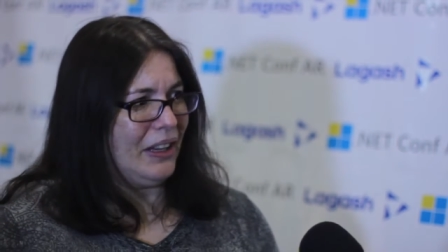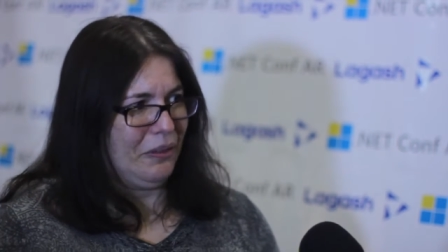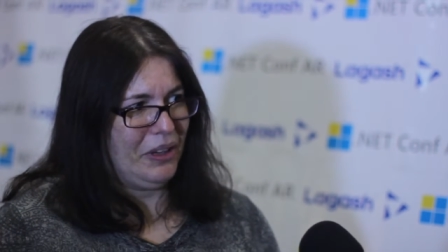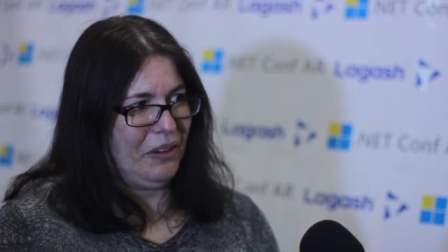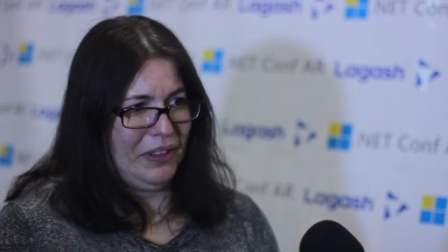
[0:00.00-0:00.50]

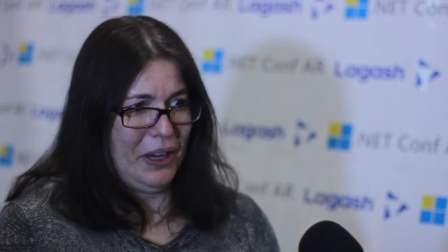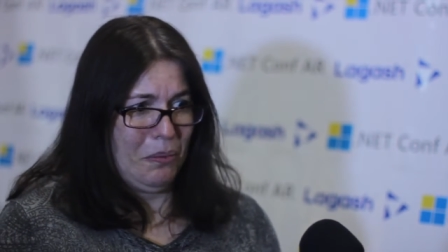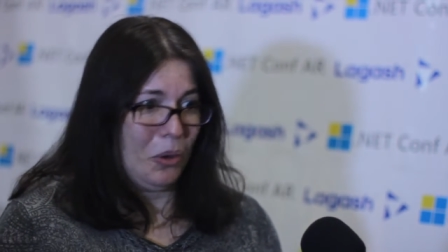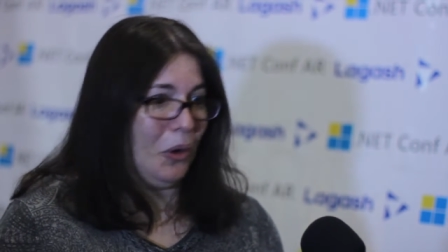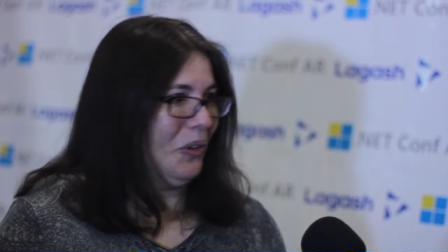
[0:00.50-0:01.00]
than if they
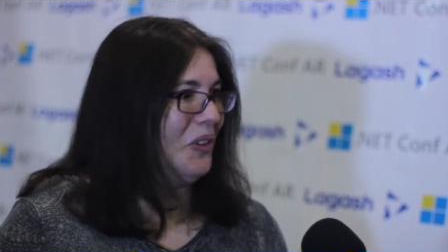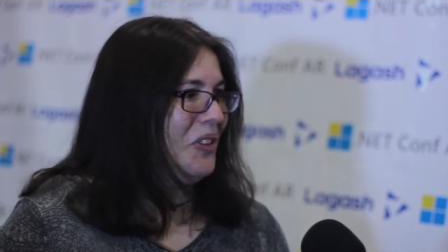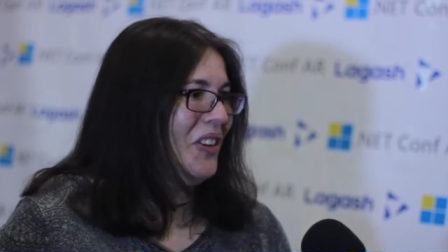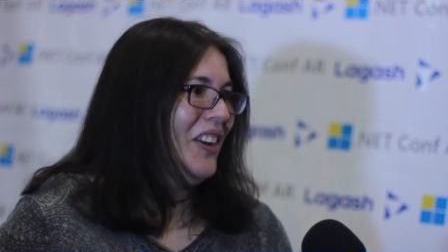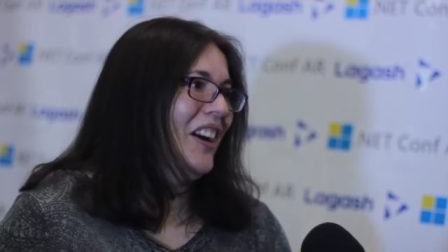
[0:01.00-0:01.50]

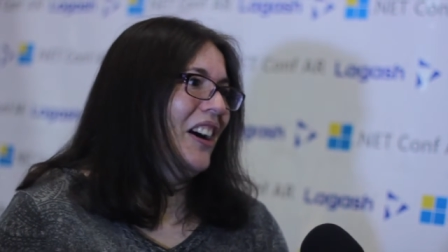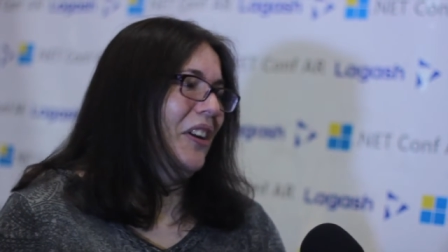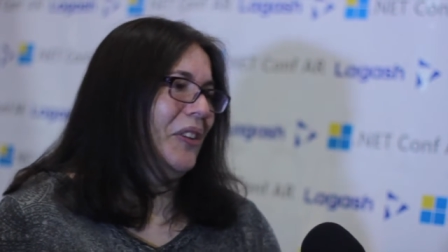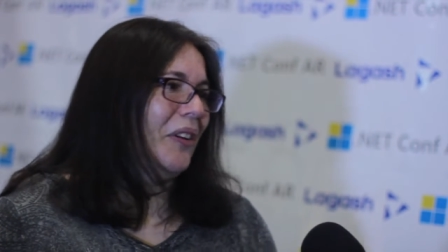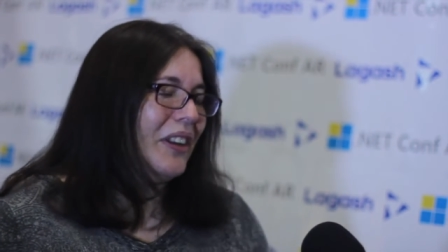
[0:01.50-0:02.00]
weren't.
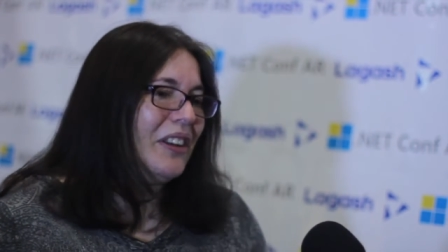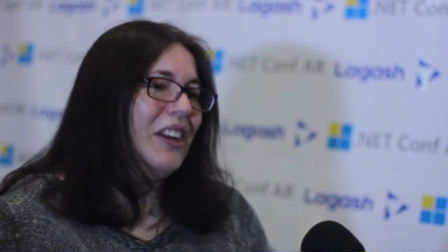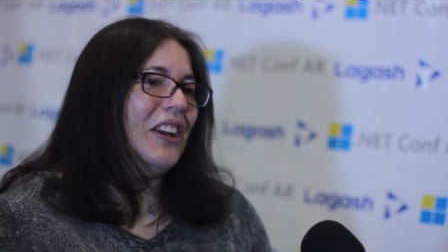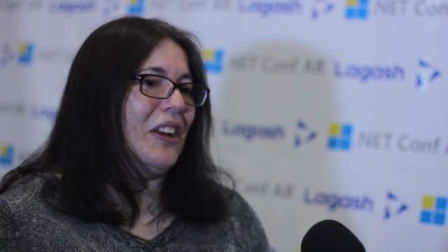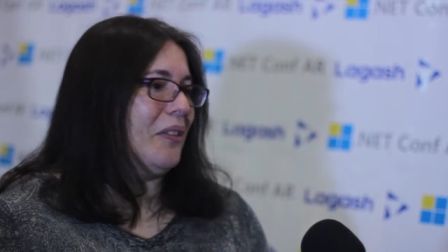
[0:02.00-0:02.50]
So
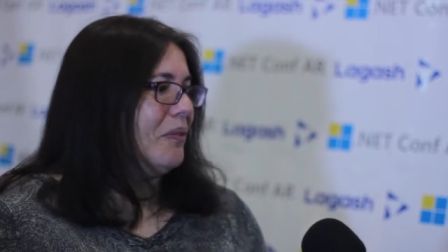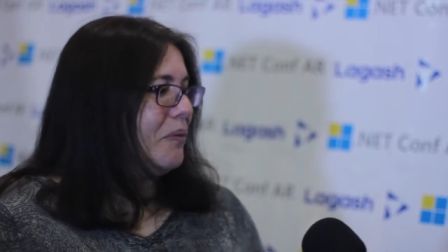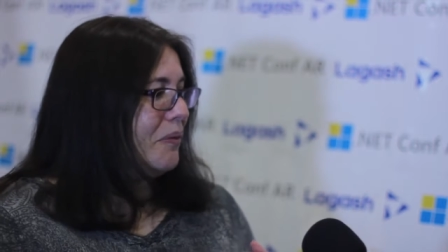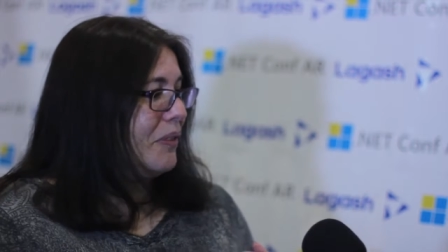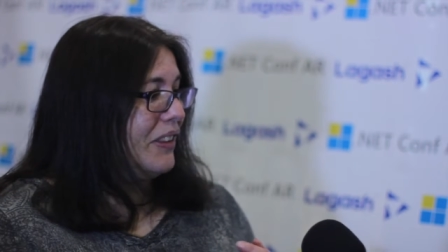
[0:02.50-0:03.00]

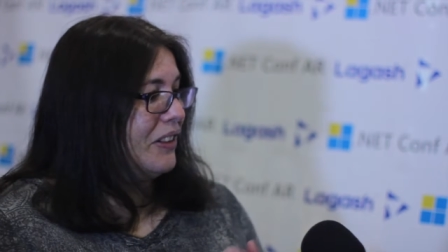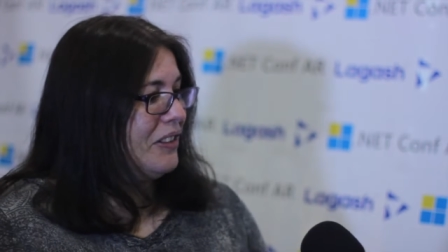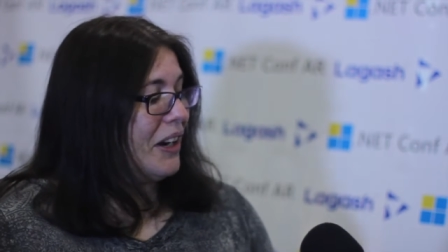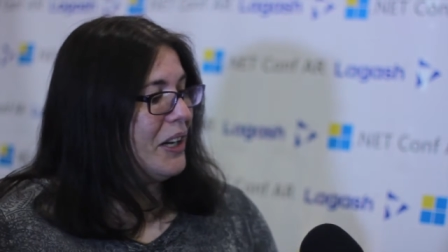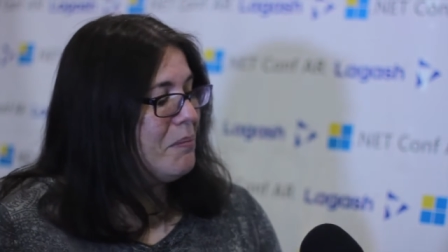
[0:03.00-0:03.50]
with the
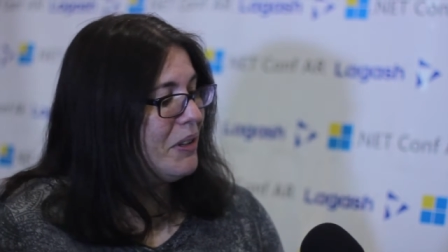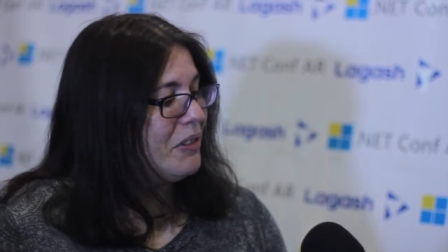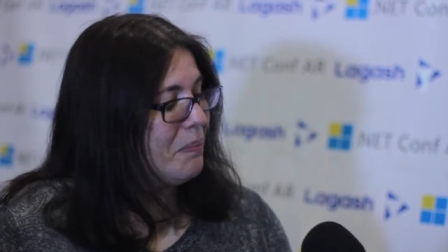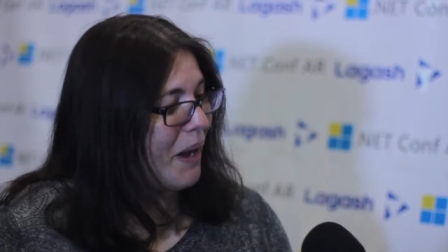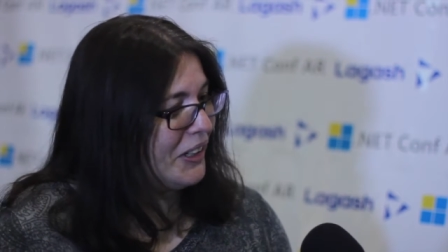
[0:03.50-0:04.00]
tiny bit
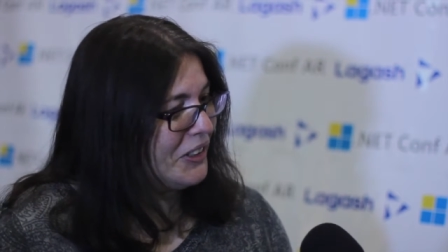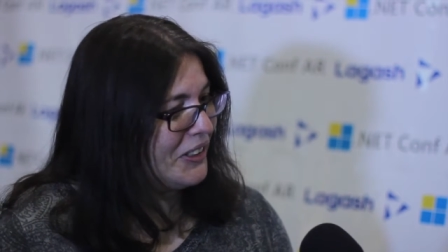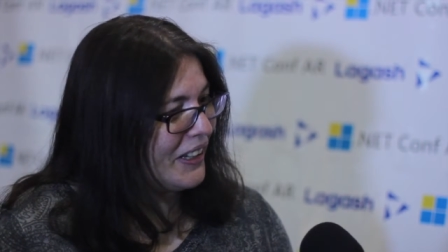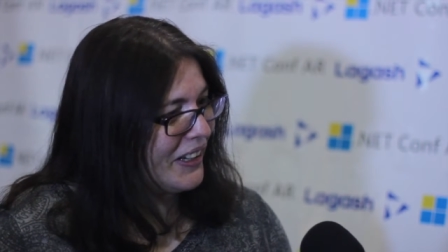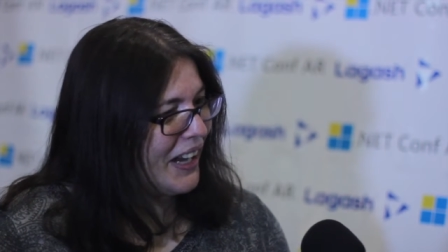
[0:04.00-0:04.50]
of
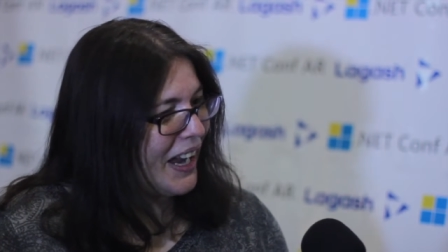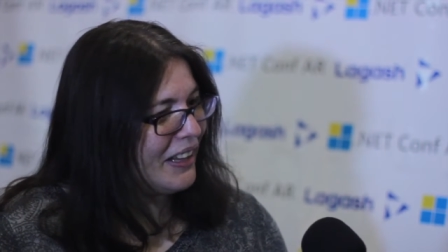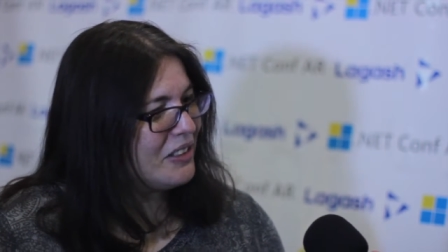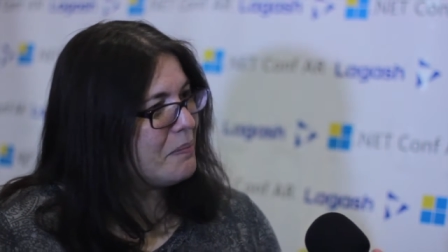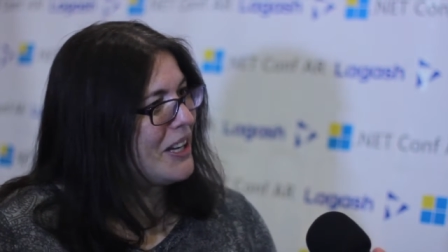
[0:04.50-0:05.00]
Spanish that I
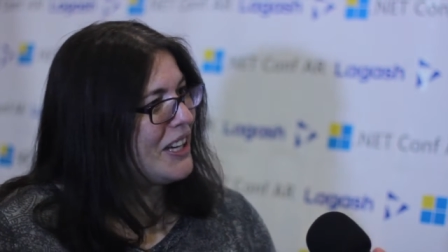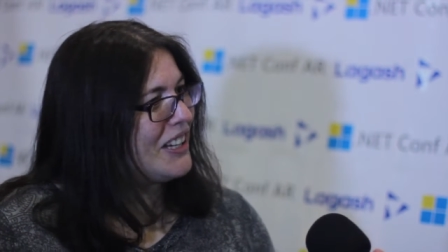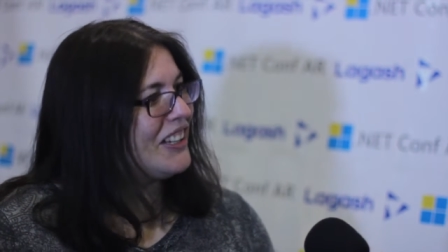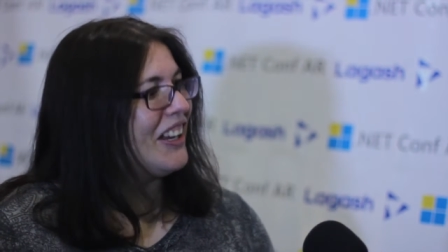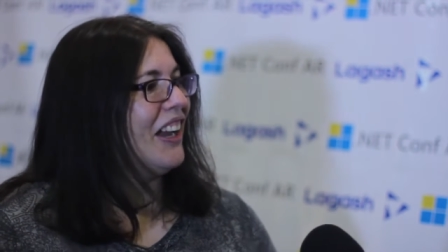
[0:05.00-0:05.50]
can
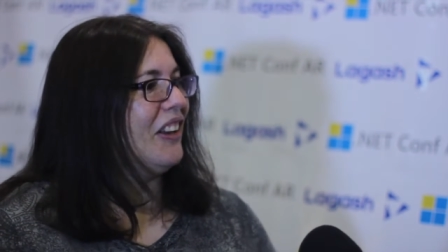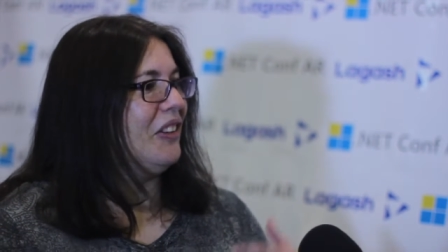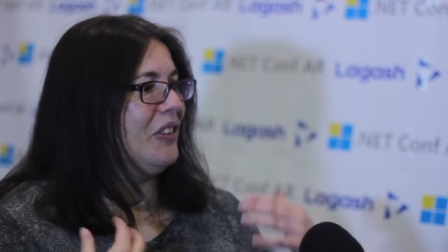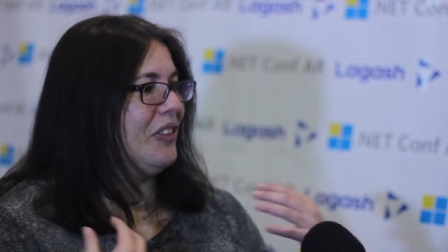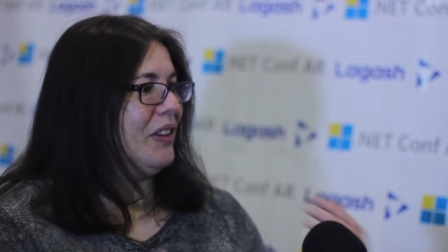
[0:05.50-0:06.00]
speak
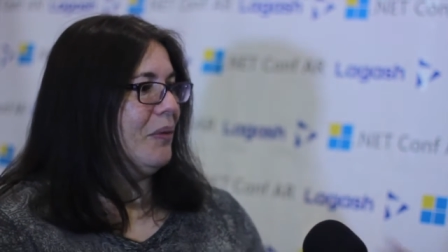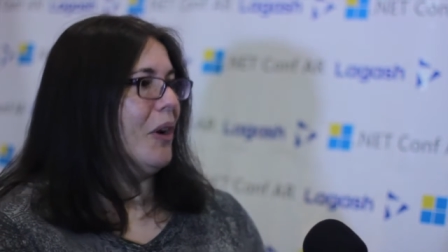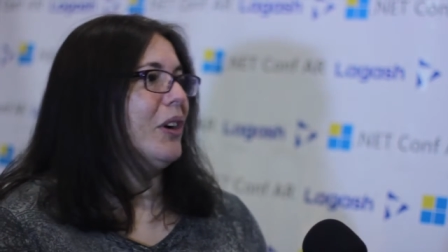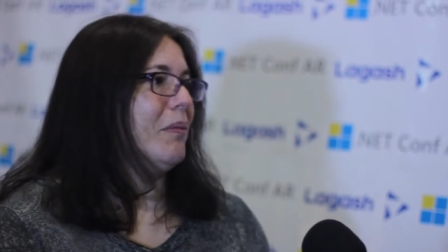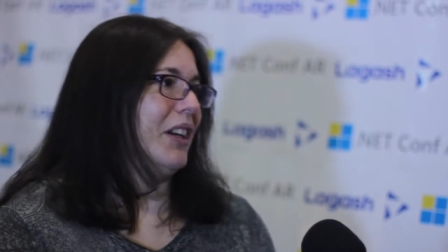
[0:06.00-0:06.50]
and the
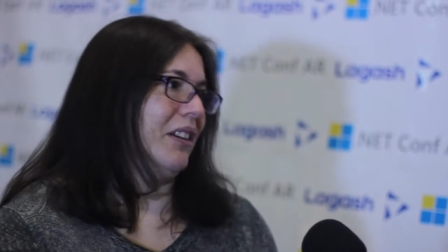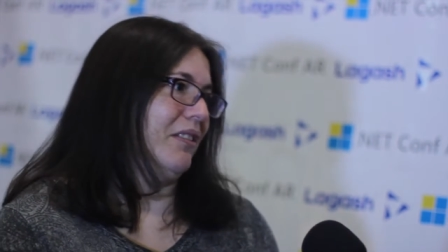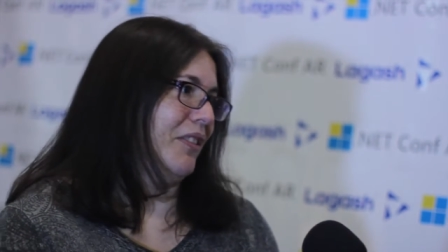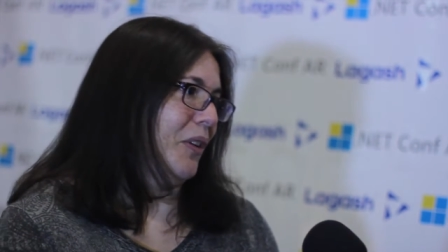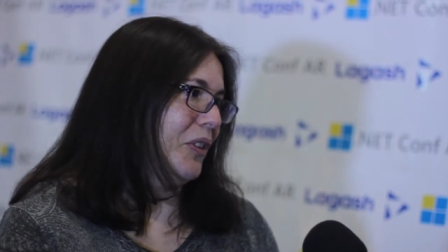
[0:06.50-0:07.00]
welcoming
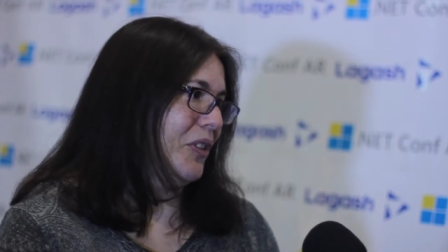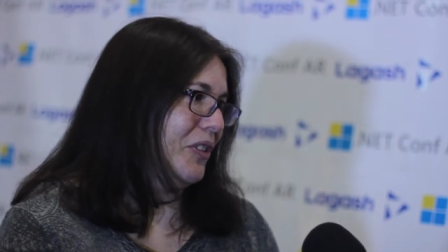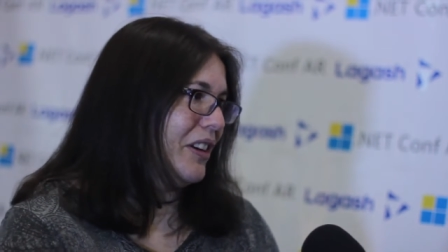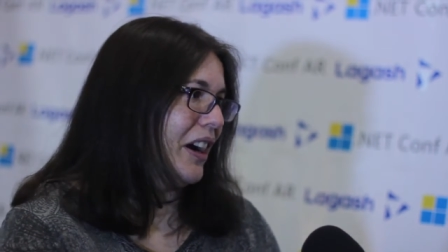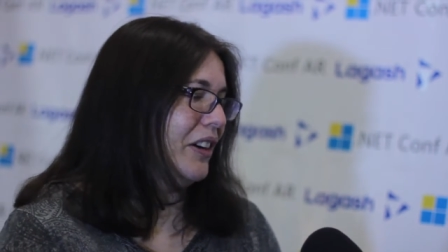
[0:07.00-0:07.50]

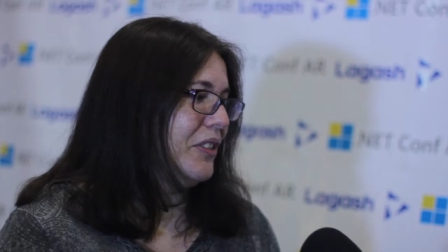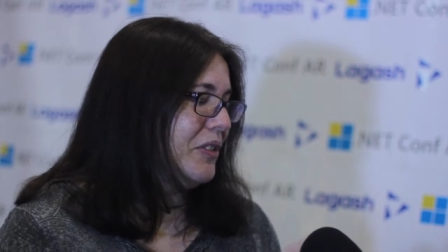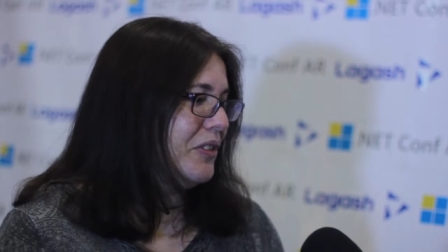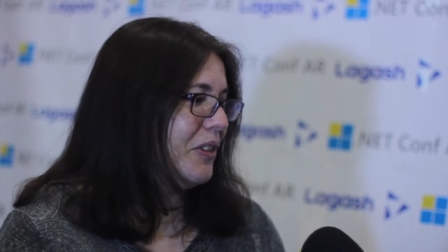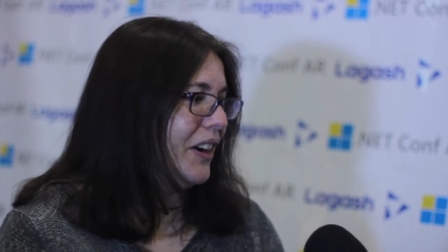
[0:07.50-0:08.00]
folks
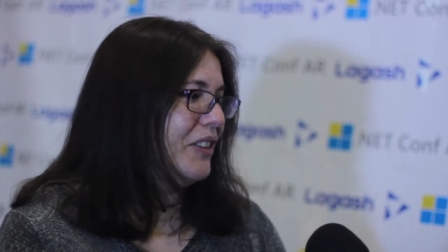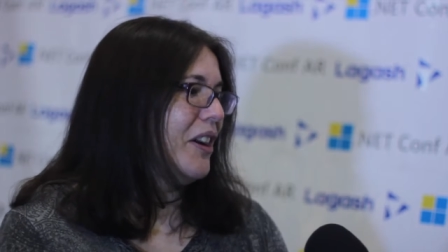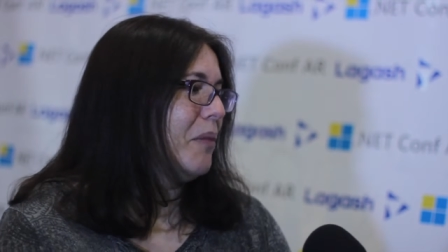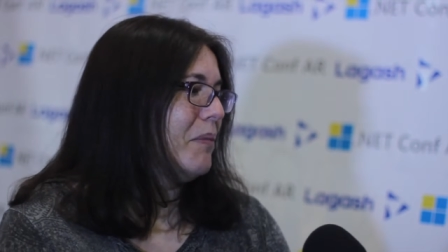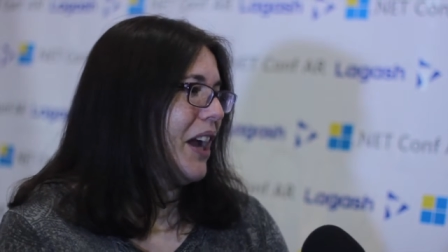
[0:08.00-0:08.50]
trying to
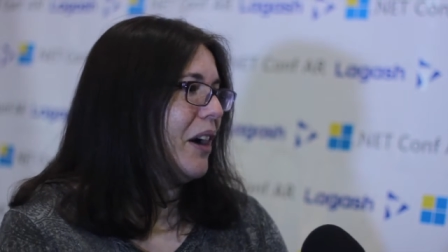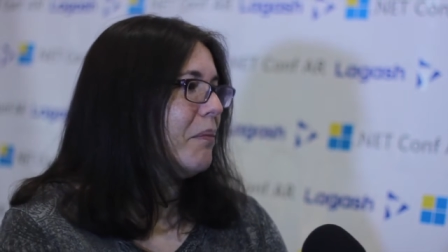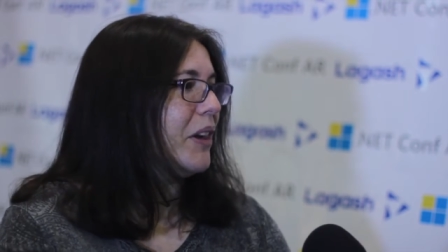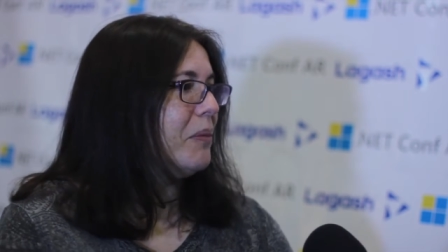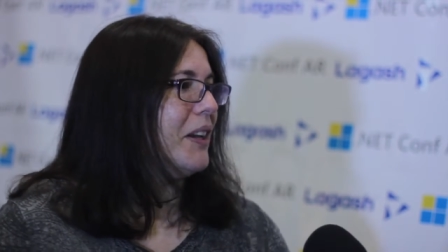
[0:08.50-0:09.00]
help me out by